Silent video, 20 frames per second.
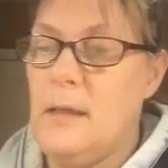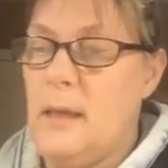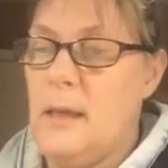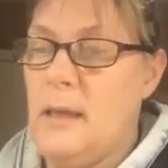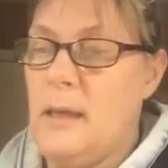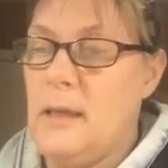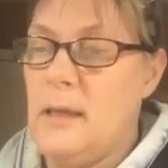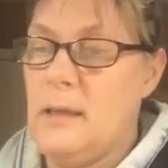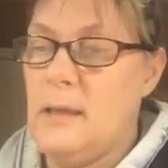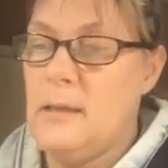
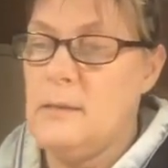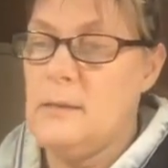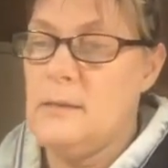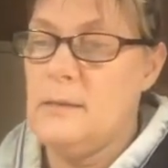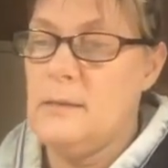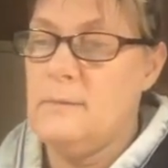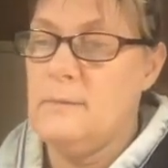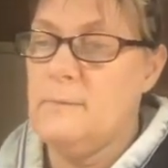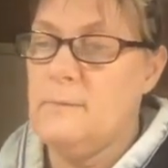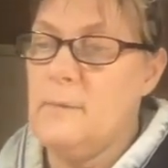And
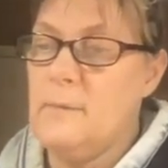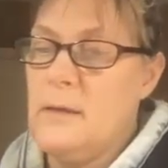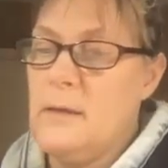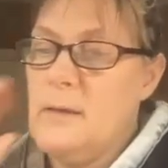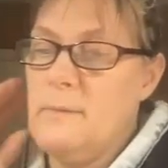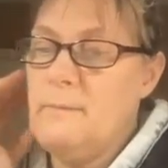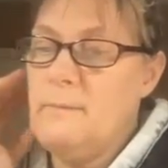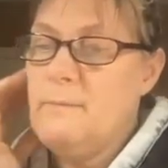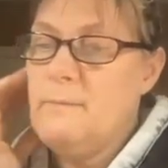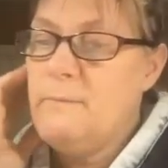I
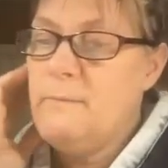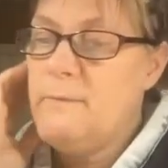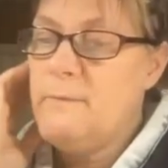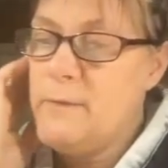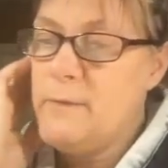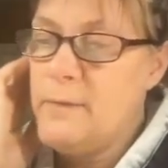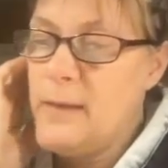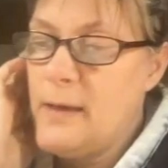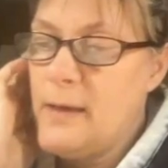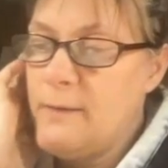
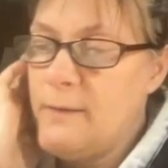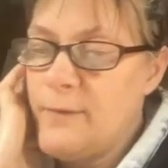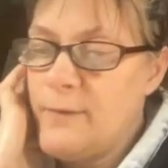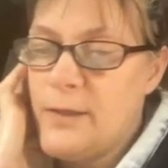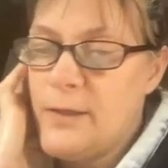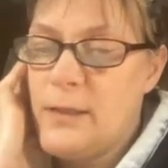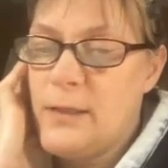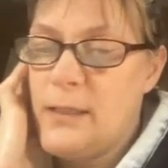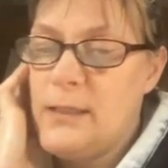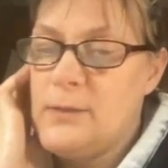found that
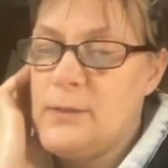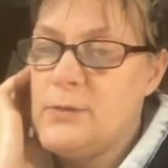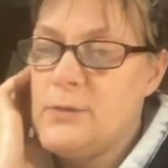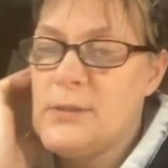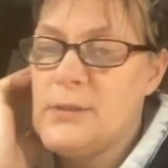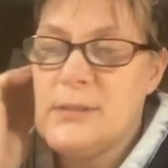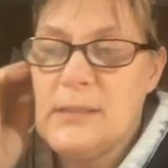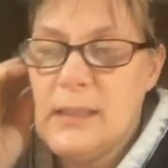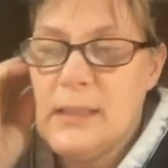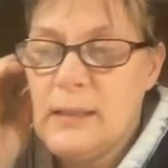very
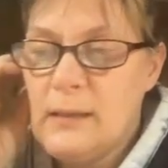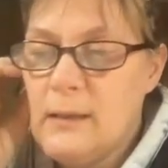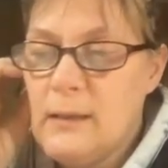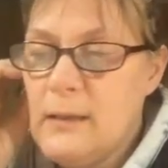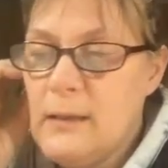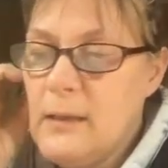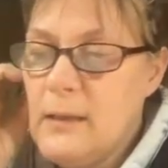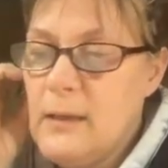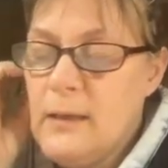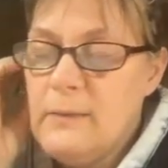interesting.
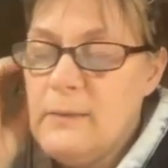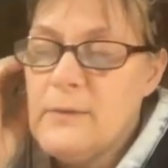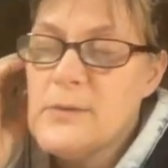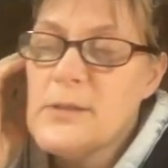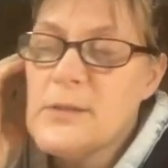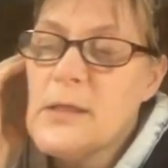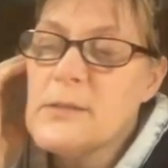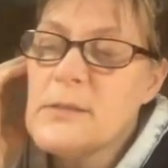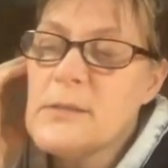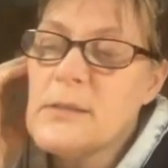
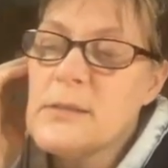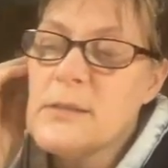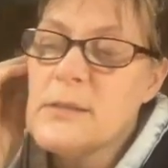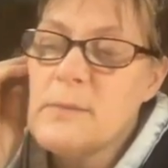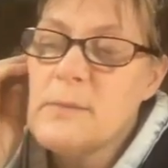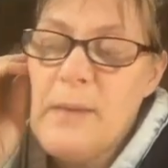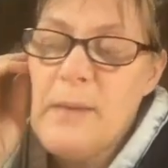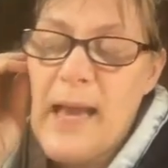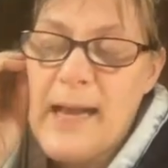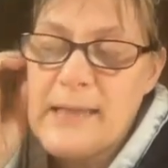There's also
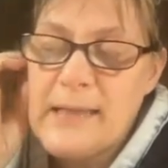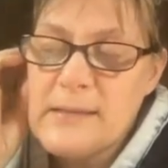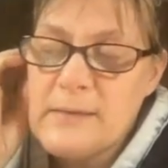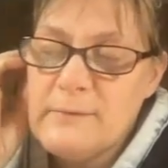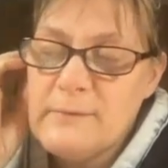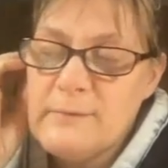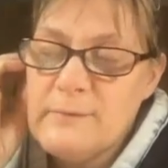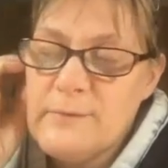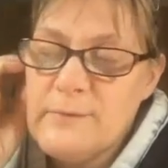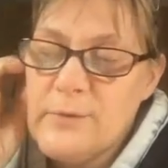some
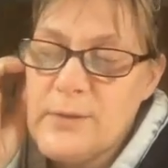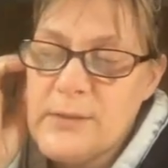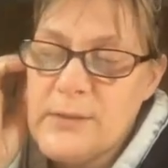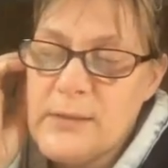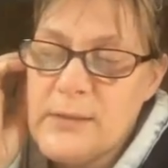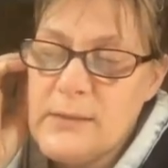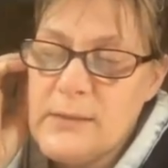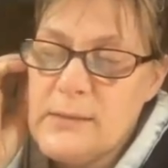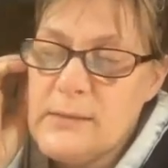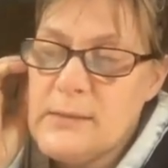passive
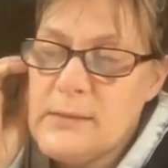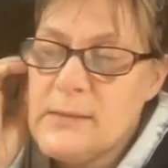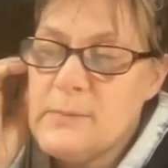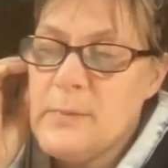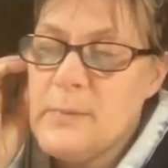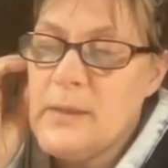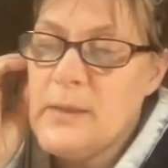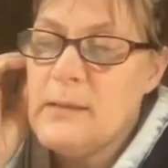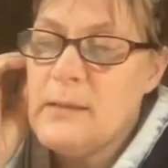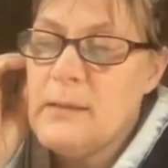forces,
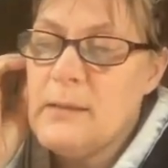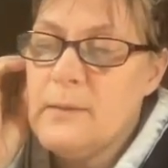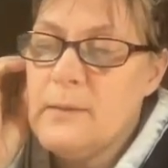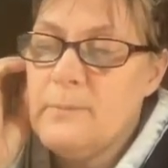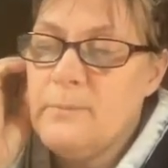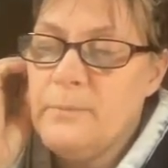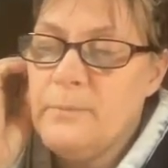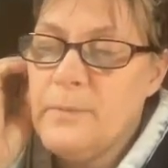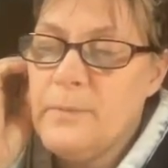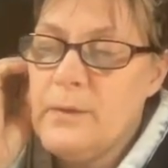but
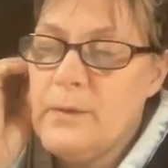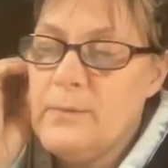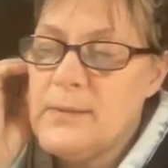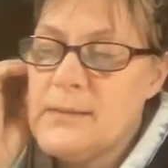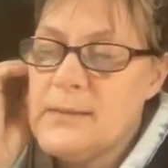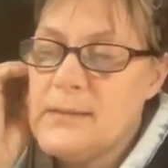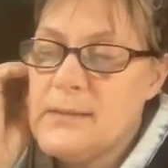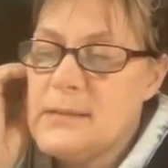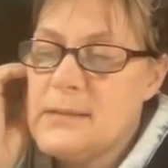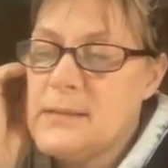it
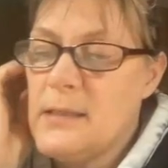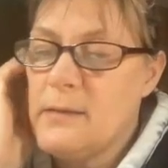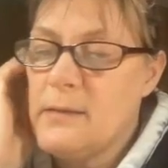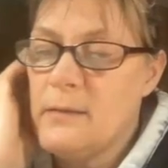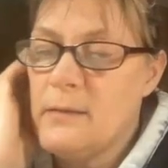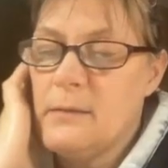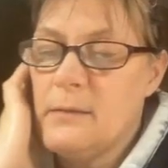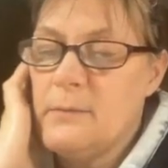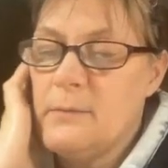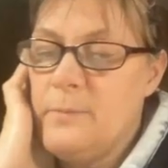was this
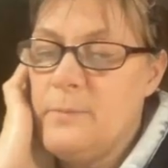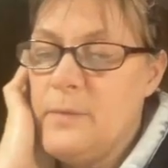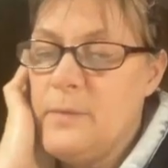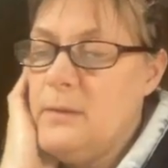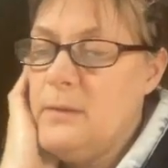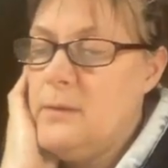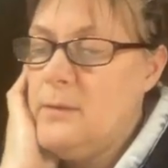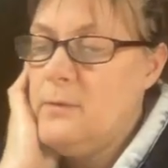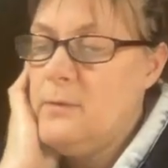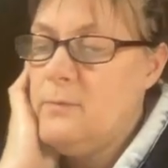other
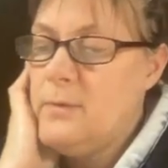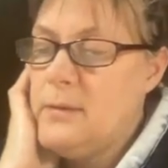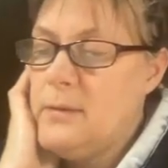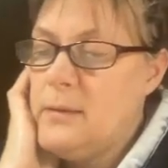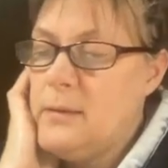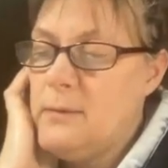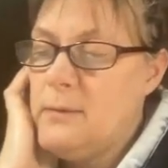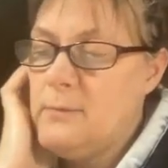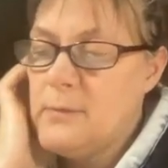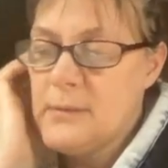
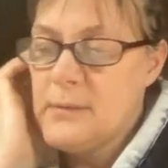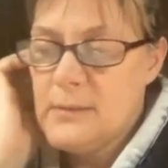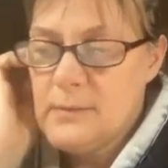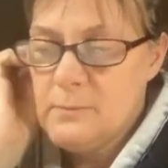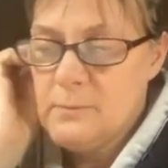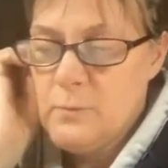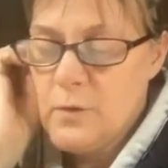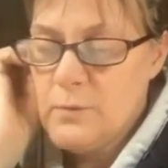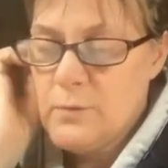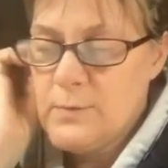one that
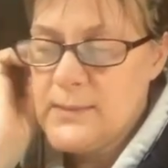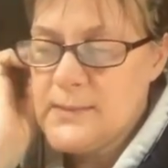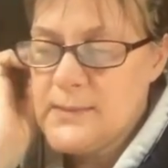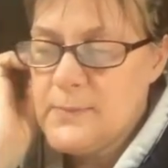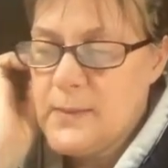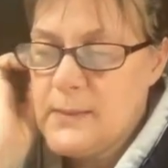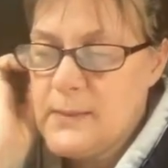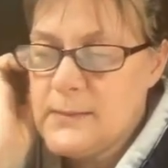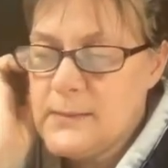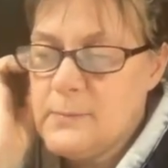was more
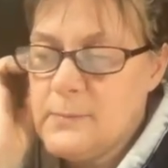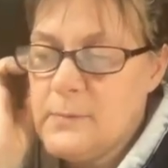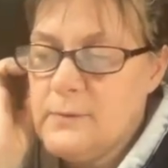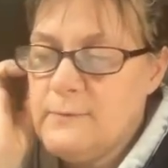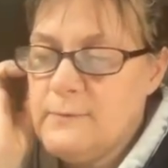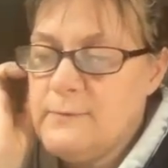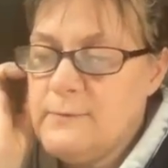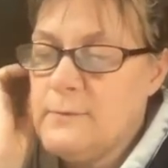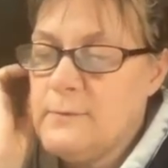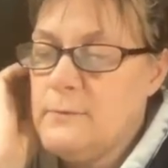
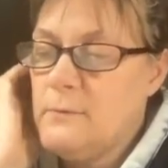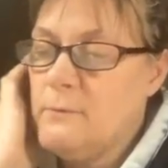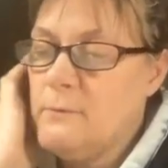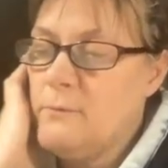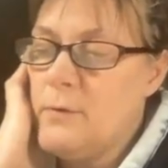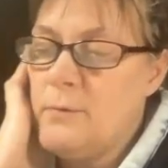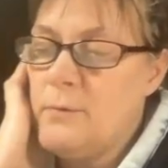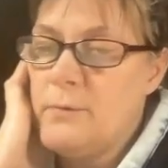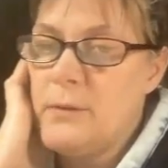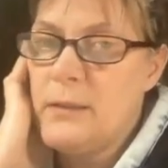responsible for
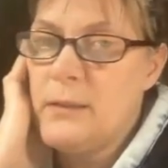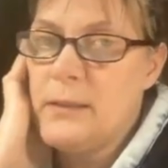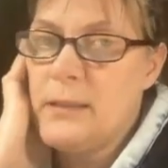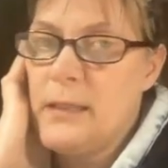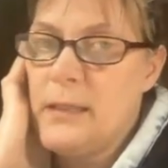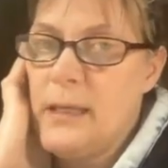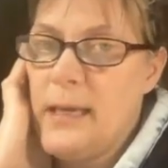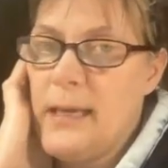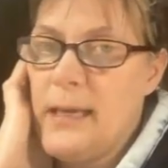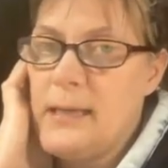what we're
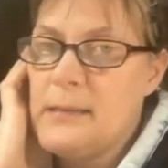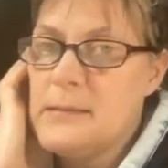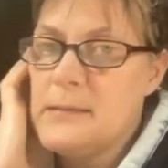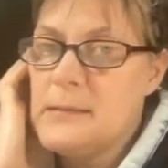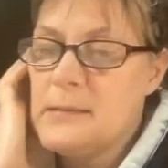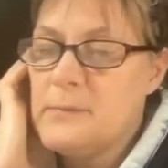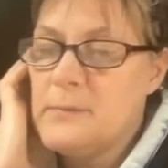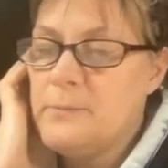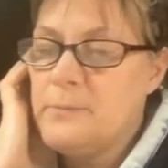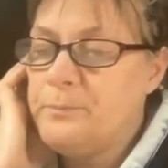looking
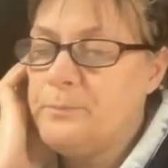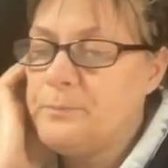at.